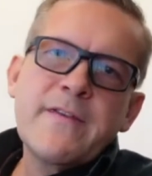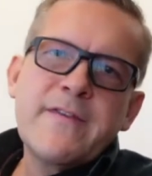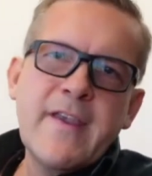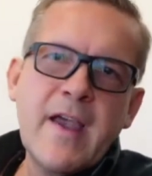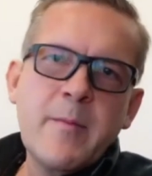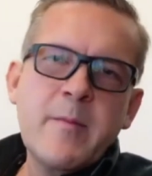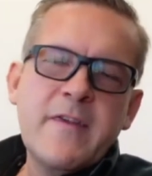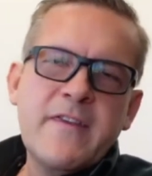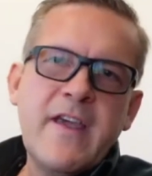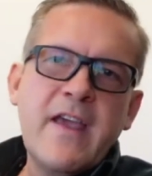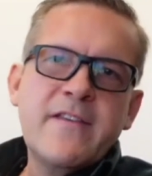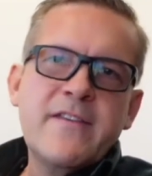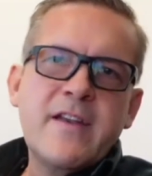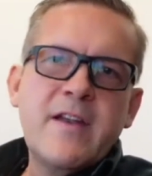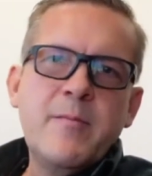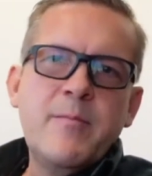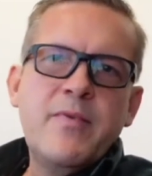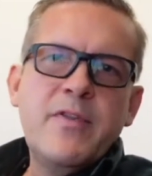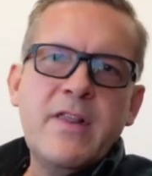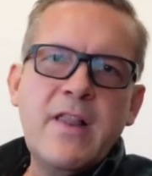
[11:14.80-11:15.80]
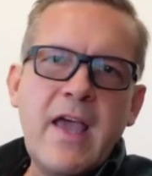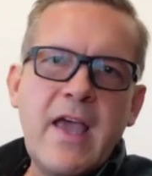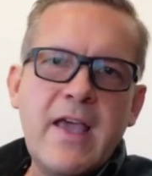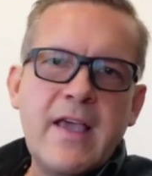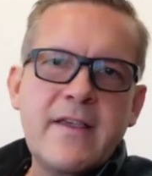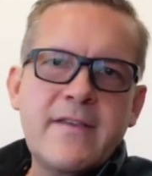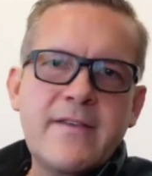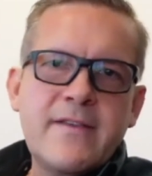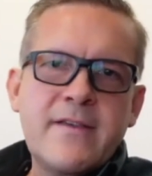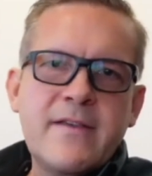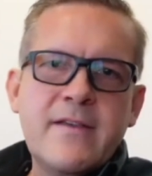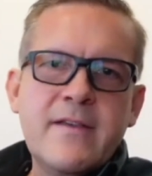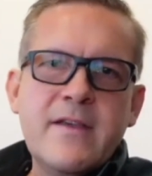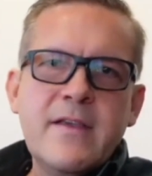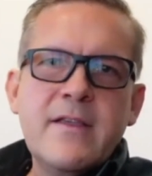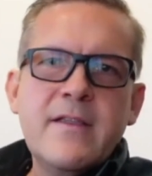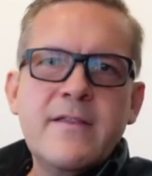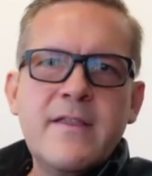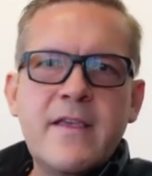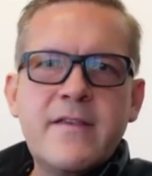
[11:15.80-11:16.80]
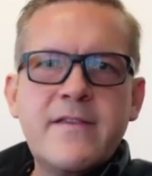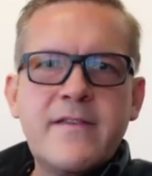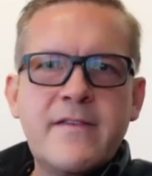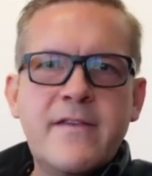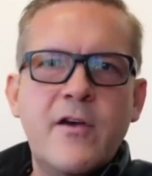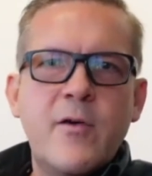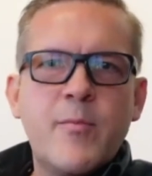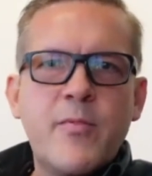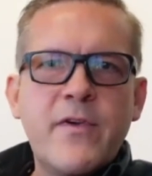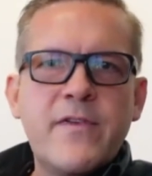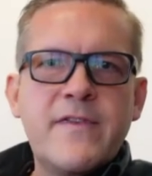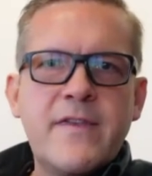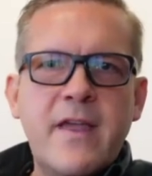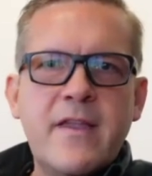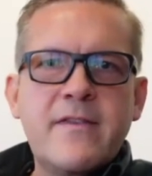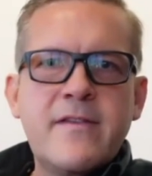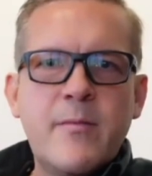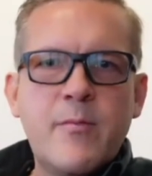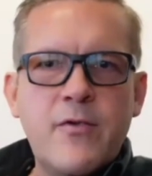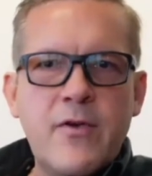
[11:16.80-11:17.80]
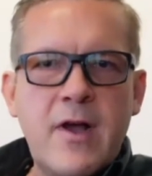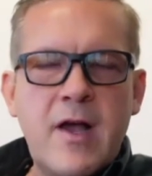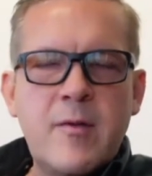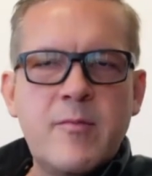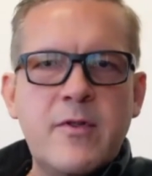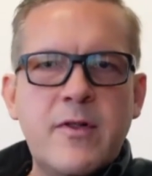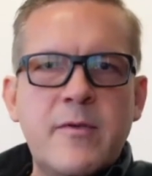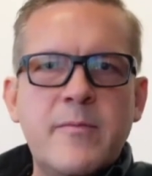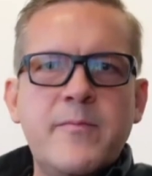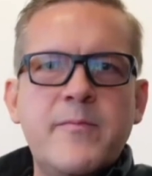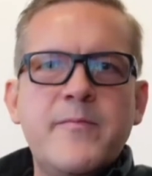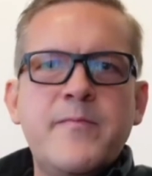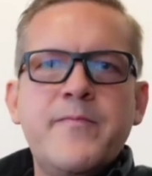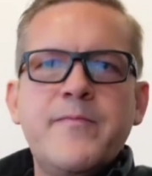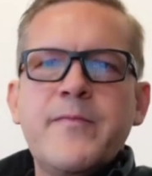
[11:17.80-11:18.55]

segmentation in place, this still presents a problem.